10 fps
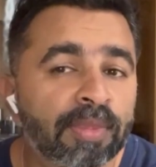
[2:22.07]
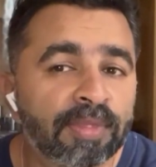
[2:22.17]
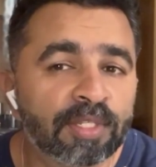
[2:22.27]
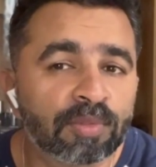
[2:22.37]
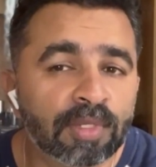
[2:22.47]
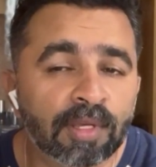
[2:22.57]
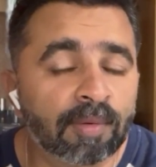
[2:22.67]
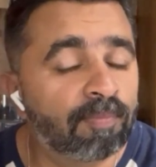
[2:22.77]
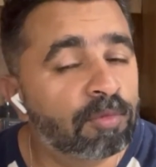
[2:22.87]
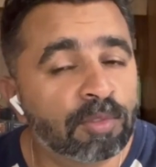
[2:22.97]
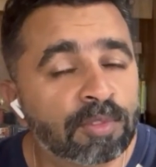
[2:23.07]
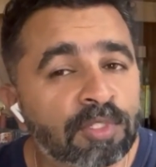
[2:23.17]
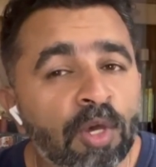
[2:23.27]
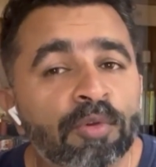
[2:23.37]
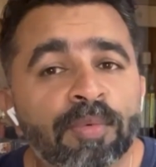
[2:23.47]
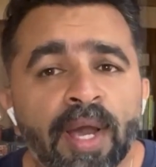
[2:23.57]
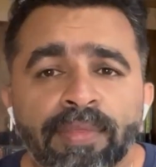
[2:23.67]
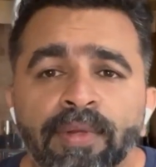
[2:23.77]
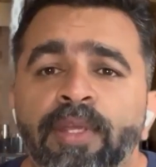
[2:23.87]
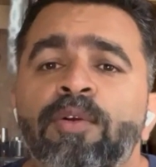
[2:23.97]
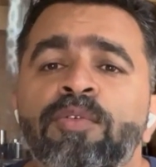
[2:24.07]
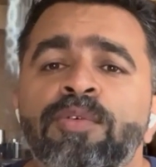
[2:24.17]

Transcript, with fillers: This Saurabh Khatri